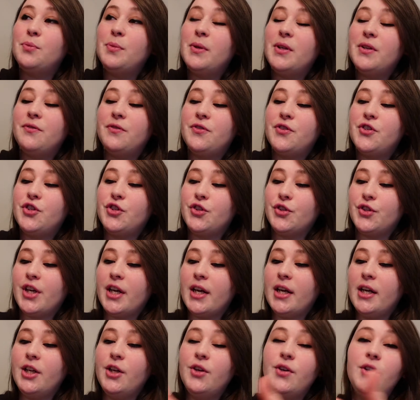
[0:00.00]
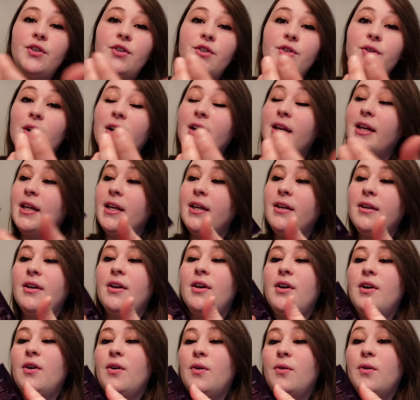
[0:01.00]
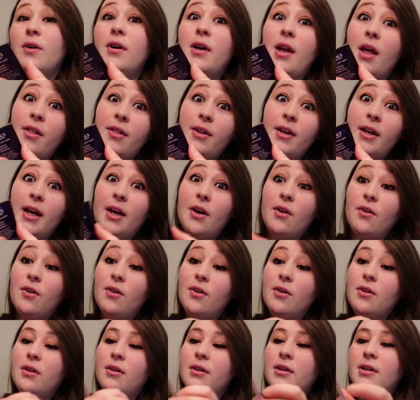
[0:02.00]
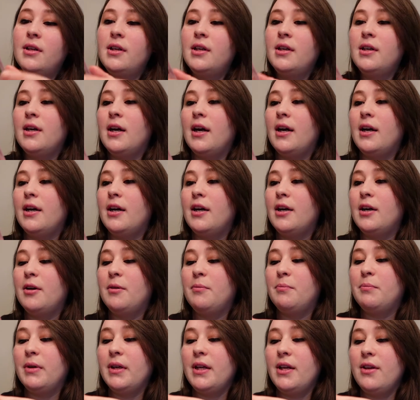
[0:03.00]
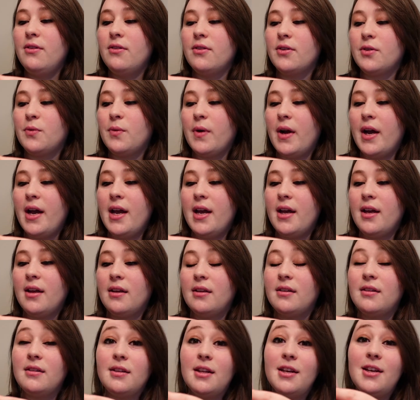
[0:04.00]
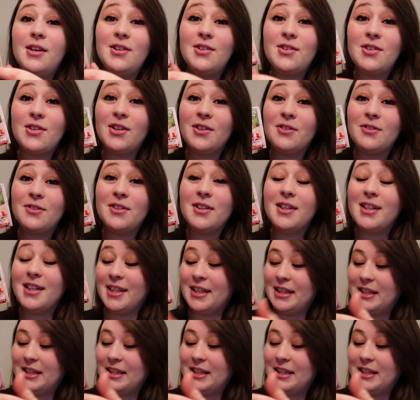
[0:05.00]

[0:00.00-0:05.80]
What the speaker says: of sugar. You can do honey or nothing at all. But either way, these are really